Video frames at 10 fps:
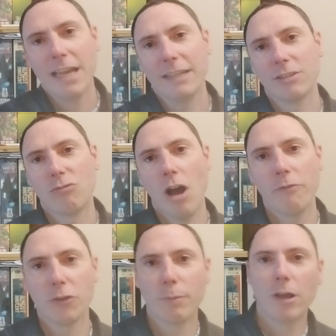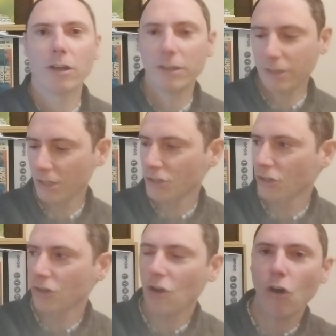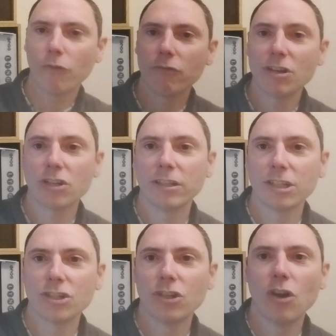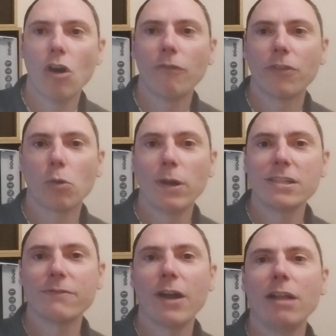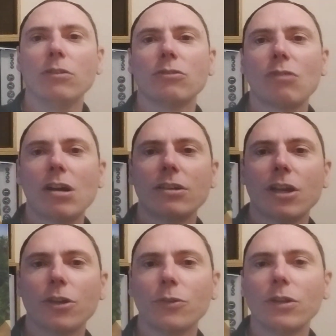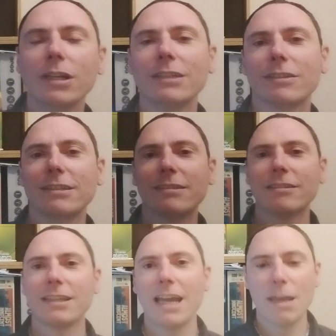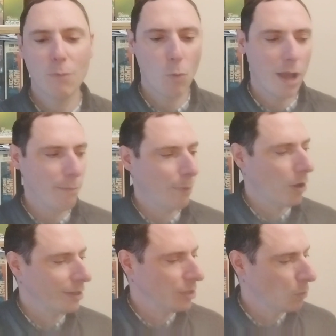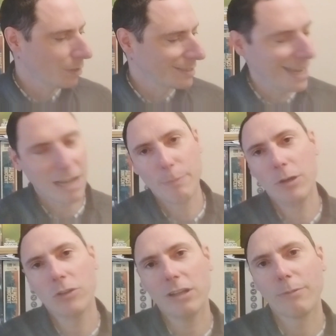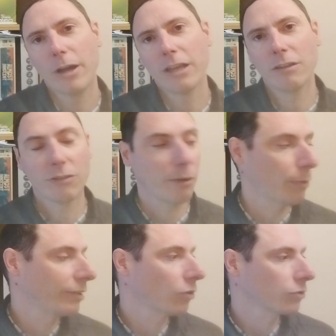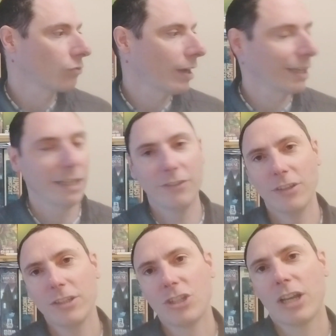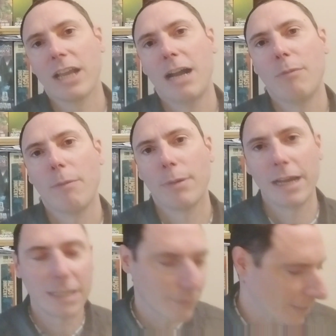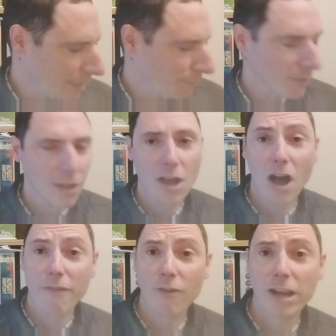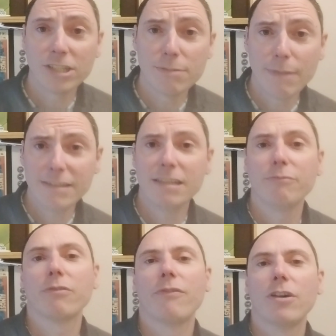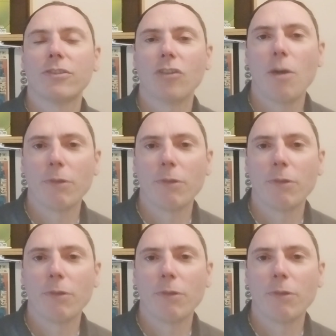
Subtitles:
It's a Ravensburger edition of the original edition of The Quest for El Dorado. So this is a game whereby you are deck building by Dr. Rainer Knizia. Check out my playlist for him. I finally actually met him for the first time.